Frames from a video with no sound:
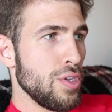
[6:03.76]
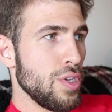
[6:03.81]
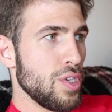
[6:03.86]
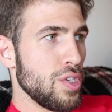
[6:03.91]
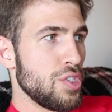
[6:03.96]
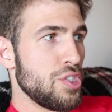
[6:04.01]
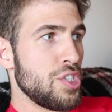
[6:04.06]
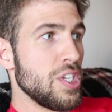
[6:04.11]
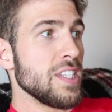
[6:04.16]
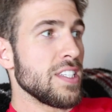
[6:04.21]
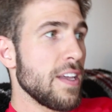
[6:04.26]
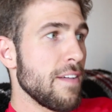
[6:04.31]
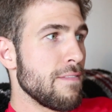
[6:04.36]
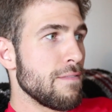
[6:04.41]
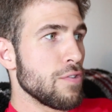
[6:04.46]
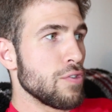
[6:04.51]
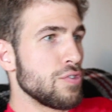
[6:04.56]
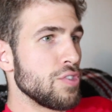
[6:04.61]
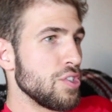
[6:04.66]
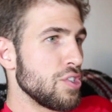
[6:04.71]
since I
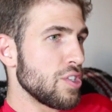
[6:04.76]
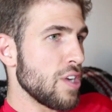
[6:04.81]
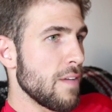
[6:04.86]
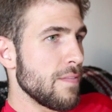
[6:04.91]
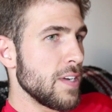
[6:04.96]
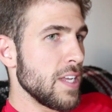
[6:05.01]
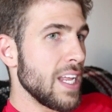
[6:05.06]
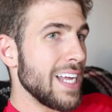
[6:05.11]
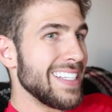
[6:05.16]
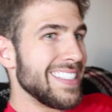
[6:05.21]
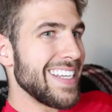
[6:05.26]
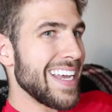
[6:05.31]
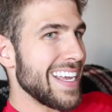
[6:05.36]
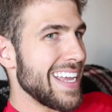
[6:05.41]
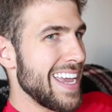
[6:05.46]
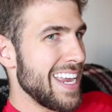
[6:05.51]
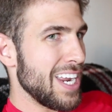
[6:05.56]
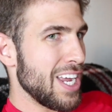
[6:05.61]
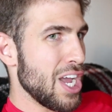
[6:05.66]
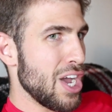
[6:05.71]
first discovered it a
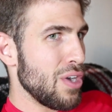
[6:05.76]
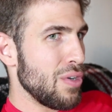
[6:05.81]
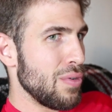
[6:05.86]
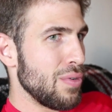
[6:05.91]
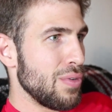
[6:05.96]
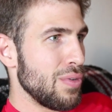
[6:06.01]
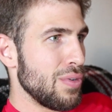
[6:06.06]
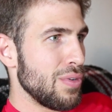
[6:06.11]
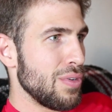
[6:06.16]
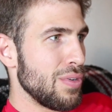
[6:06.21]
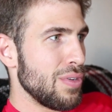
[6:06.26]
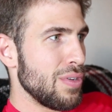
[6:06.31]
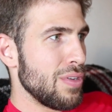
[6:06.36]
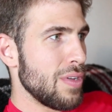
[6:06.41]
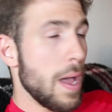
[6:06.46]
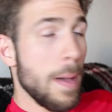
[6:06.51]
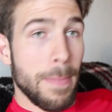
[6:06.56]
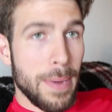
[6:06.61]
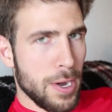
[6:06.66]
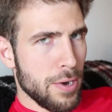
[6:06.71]
decade ago,
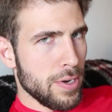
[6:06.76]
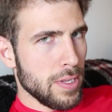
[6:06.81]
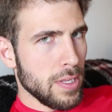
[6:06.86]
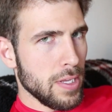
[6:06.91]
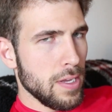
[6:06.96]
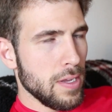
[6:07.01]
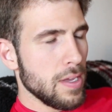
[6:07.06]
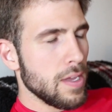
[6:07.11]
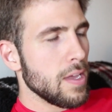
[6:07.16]
apparently.